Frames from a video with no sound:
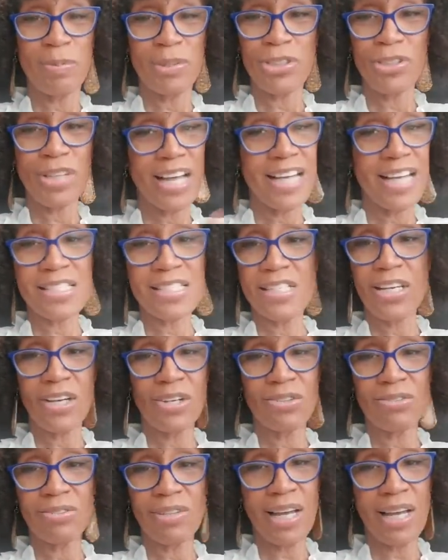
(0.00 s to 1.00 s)
but you guys
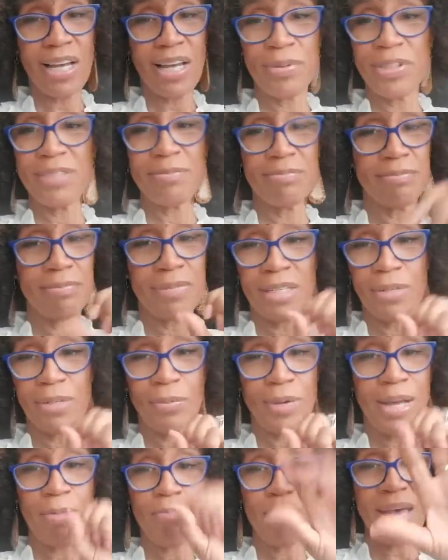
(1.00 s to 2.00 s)
know I put money
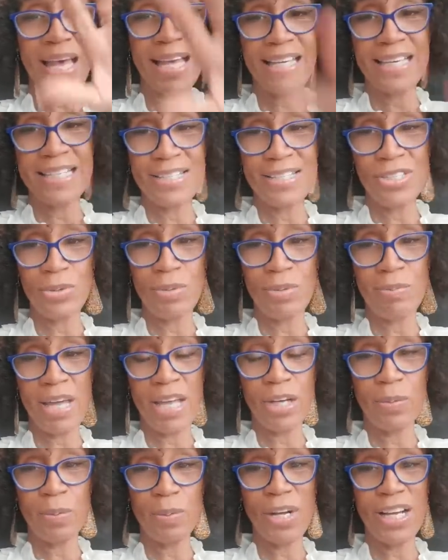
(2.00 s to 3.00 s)
right back into a
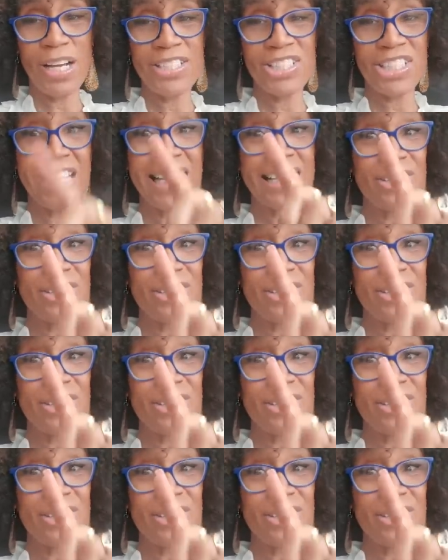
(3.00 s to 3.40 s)
Michael project,